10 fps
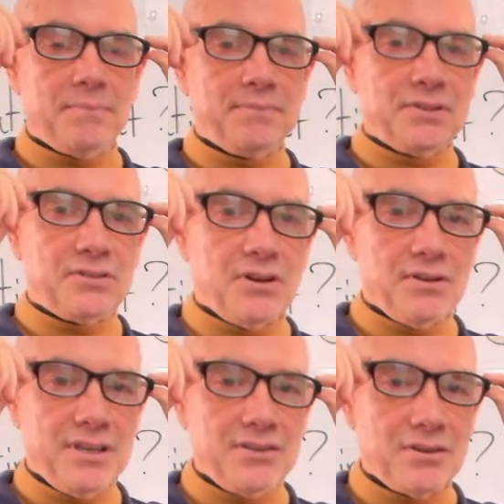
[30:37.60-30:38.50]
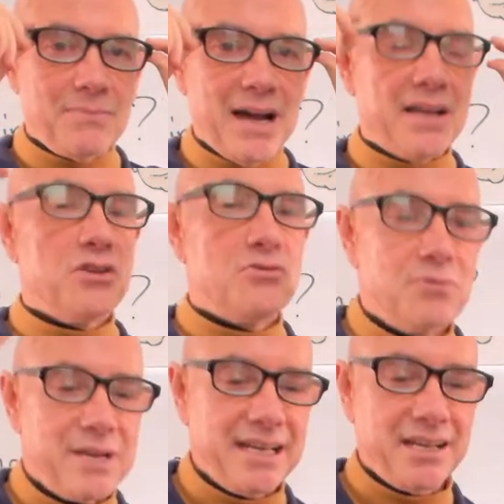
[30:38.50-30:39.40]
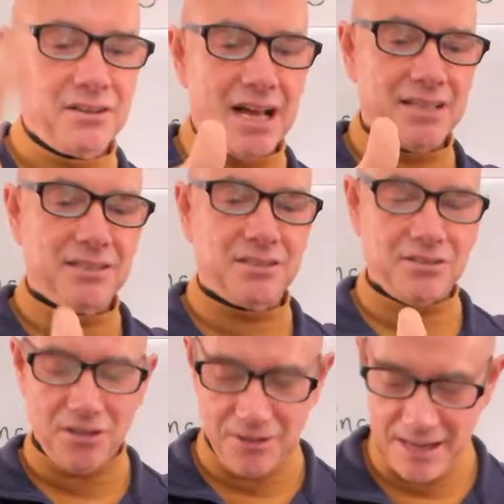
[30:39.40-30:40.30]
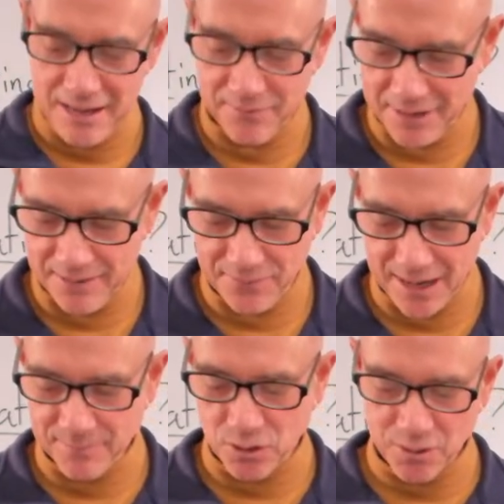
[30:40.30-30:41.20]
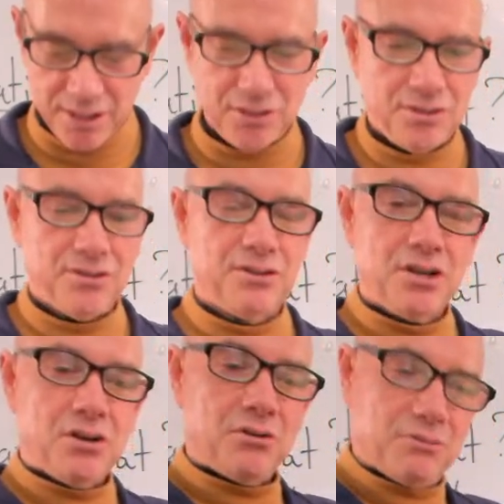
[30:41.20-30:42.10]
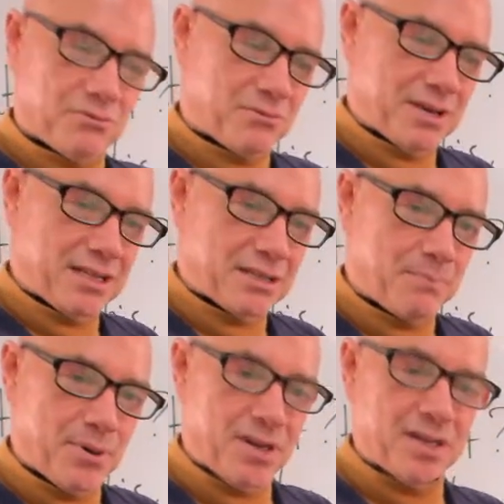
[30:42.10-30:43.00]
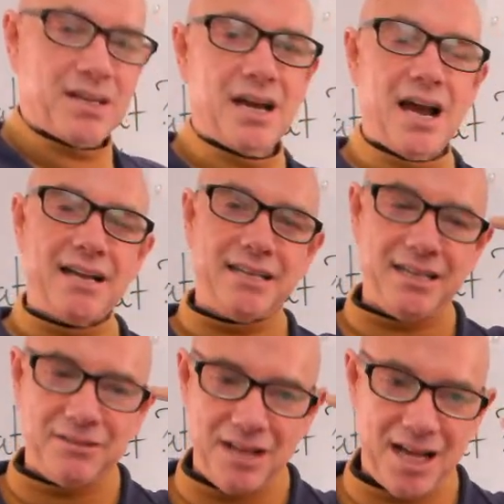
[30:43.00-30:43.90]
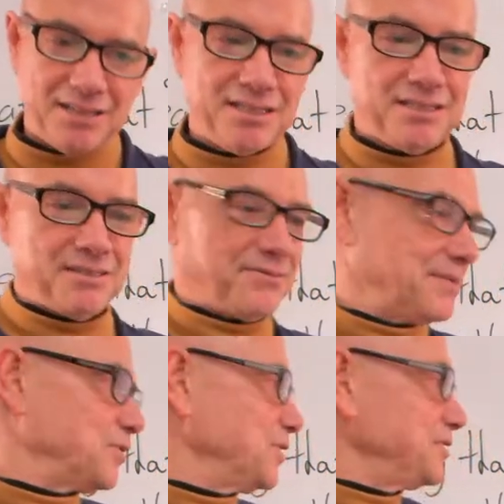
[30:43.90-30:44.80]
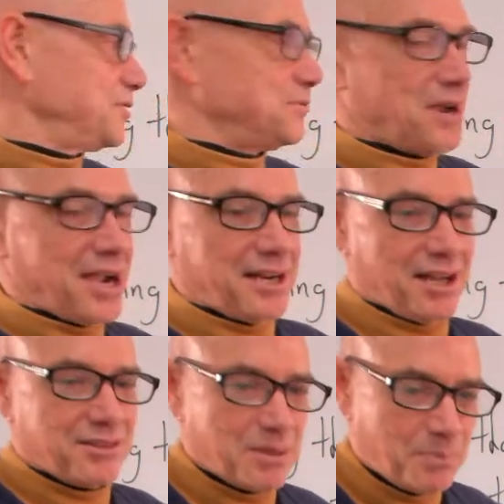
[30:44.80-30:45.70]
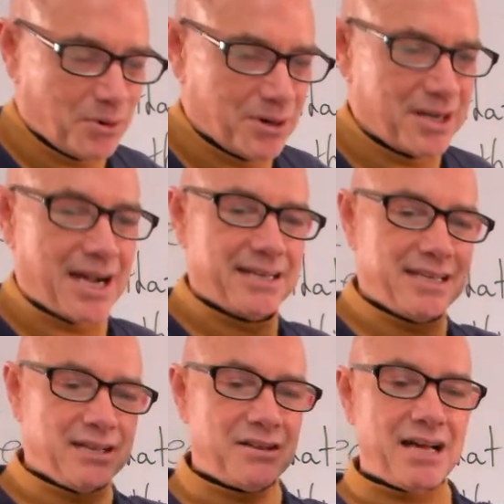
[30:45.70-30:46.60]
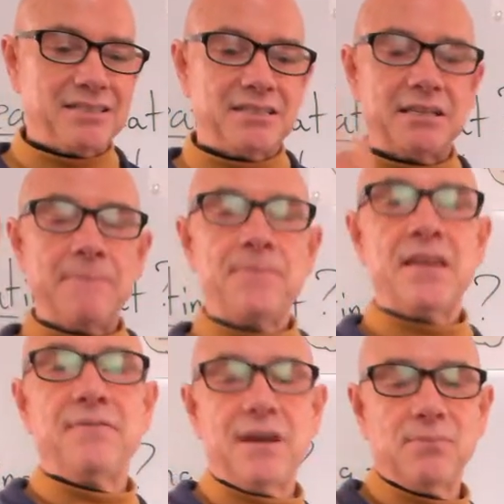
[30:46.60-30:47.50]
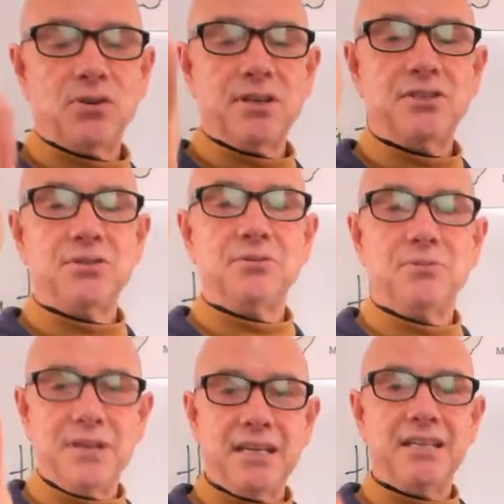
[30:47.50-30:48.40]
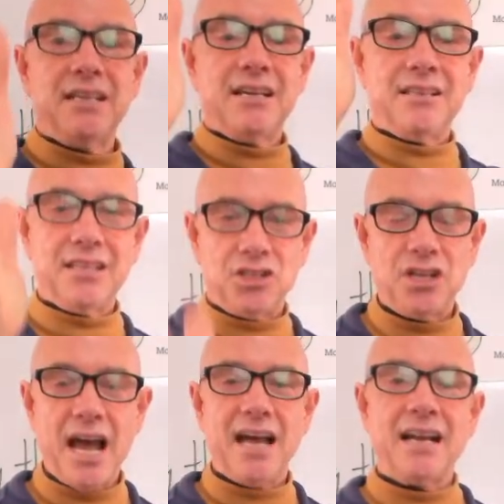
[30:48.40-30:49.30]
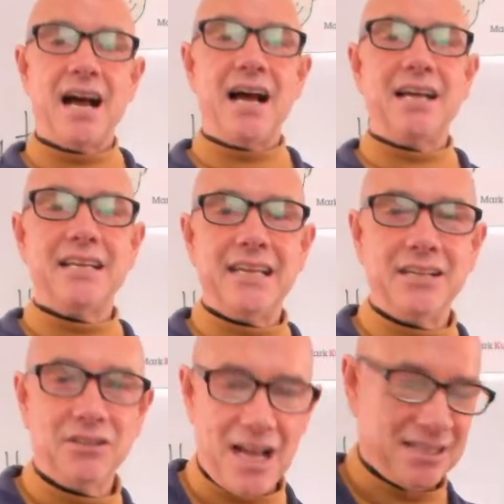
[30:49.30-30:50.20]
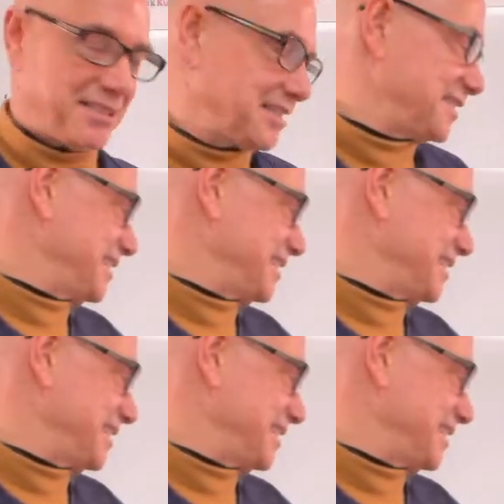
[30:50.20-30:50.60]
So these are my reading glasses. So if I'm going to read the book, I need glasses. If I'm going to write on the board, I need glasses. If I'm going to read the chat, I need glasses.